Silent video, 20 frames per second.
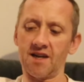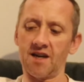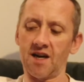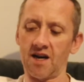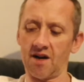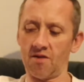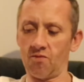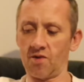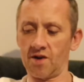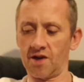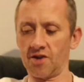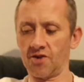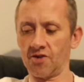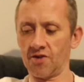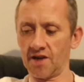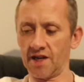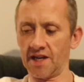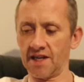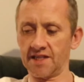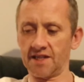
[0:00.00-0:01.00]
And um, what I'll do
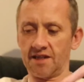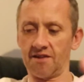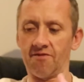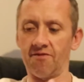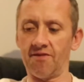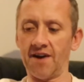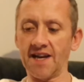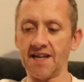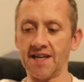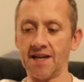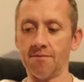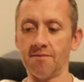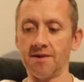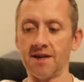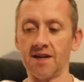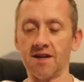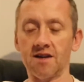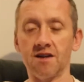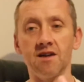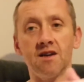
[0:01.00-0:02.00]
is I'll invite him
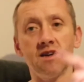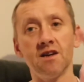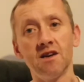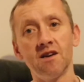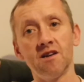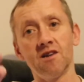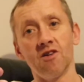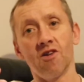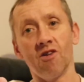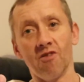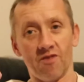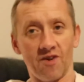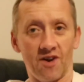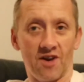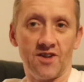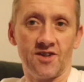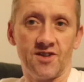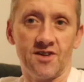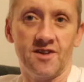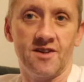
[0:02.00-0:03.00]
here
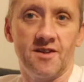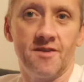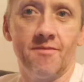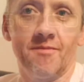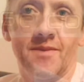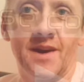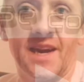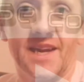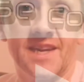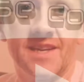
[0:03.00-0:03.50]
overnight. Bye.